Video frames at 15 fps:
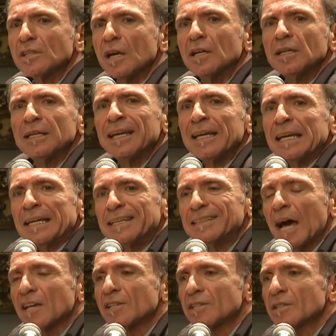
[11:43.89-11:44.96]
it
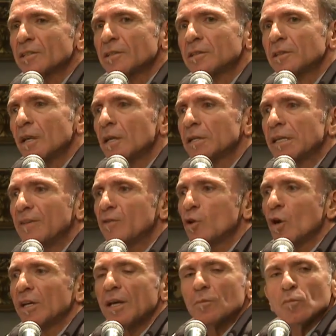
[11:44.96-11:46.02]
doesn't give you any